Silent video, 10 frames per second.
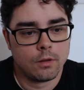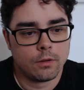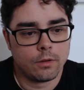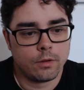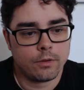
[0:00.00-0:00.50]

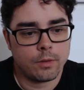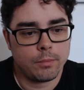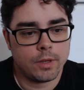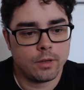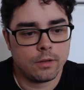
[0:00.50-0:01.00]
So here's the
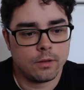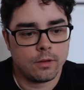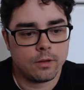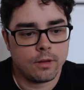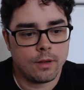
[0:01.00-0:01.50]

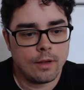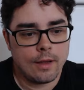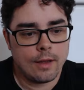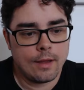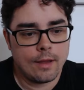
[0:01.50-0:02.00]
build.
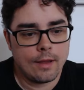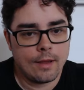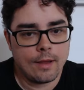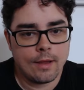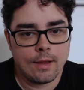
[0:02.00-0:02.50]

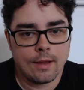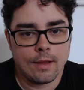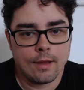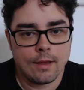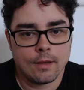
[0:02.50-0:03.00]

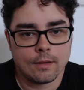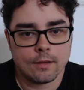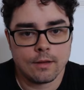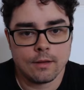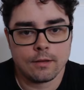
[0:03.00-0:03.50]
Let's
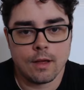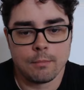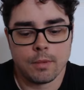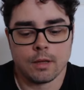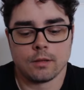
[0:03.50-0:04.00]
call it
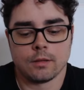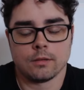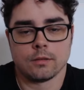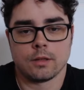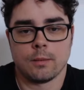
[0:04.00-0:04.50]
.bundle.
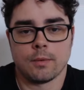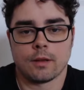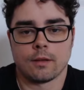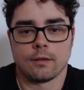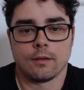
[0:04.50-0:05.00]
Let's keep
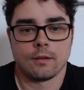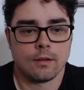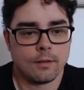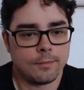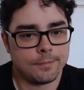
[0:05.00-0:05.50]
that
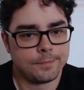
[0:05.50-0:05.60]
consistent.